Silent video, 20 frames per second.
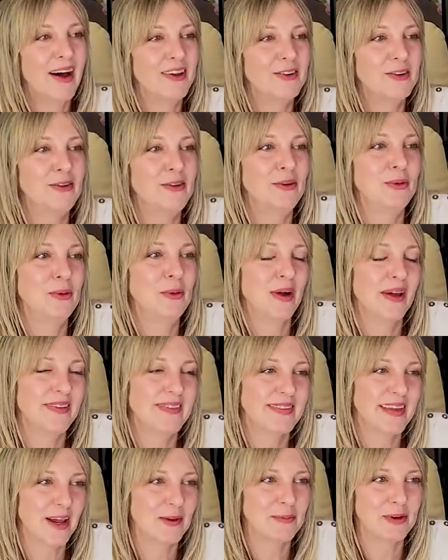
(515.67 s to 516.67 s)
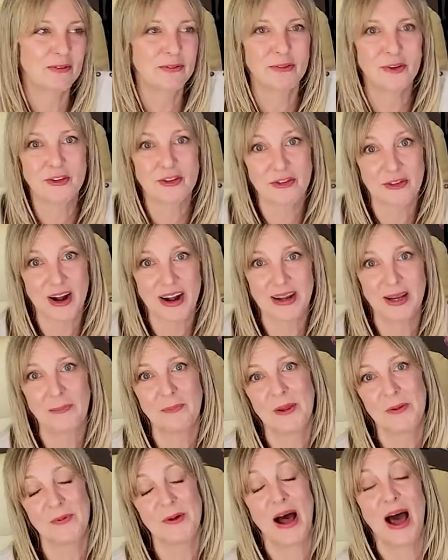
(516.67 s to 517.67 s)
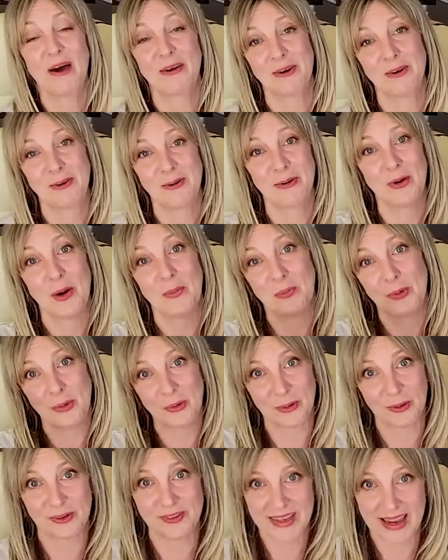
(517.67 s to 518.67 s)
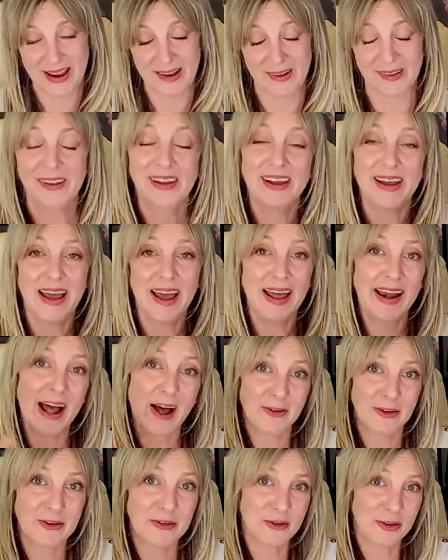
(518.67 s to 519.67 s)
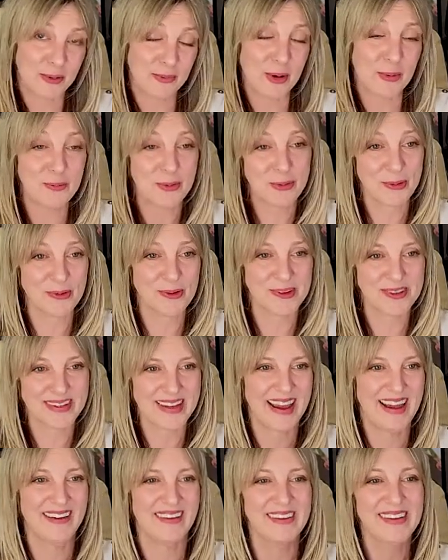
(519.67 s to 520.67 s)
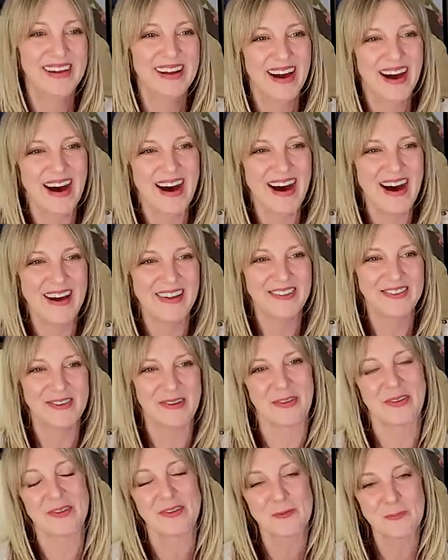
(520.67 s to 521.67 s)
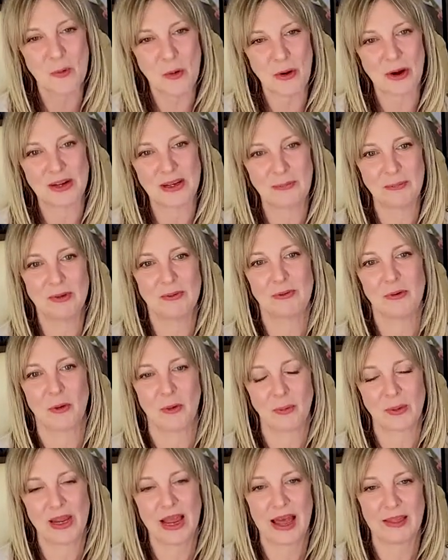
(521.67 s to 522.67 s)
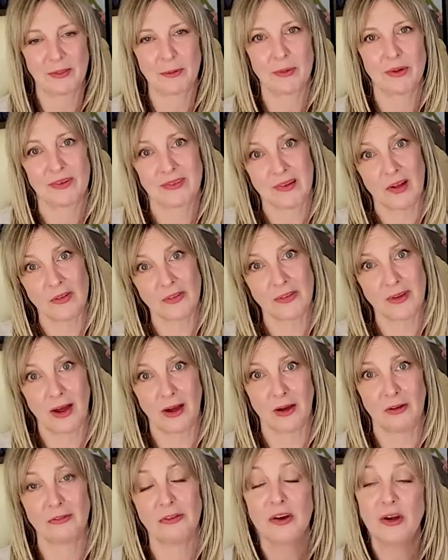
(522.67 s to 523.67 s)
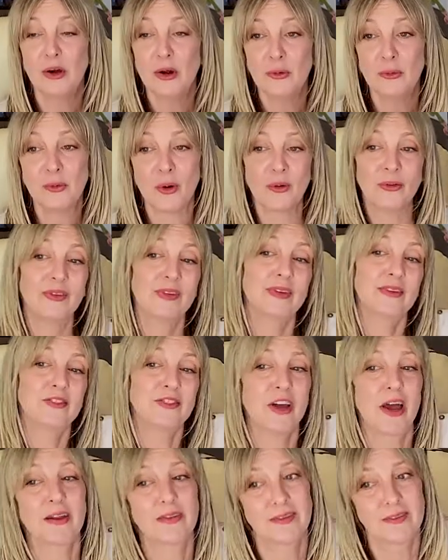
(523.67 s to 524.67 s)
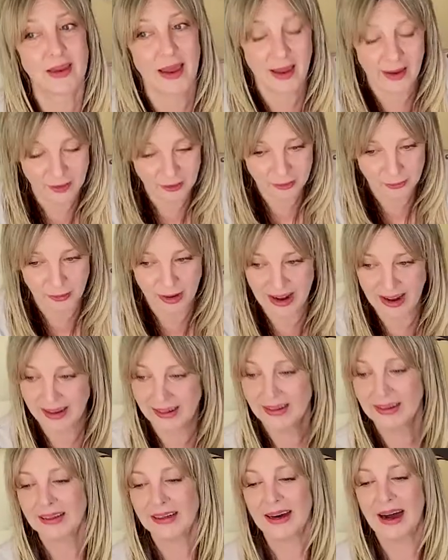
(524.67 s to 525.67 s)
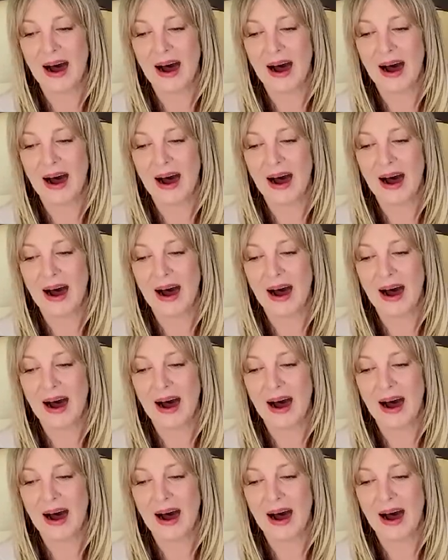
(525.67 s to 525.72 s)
to do a segment for training people how to do a poodle tail and how to trim a poodle tail. So this morning, before we had the results of Rosie's chest x-ray,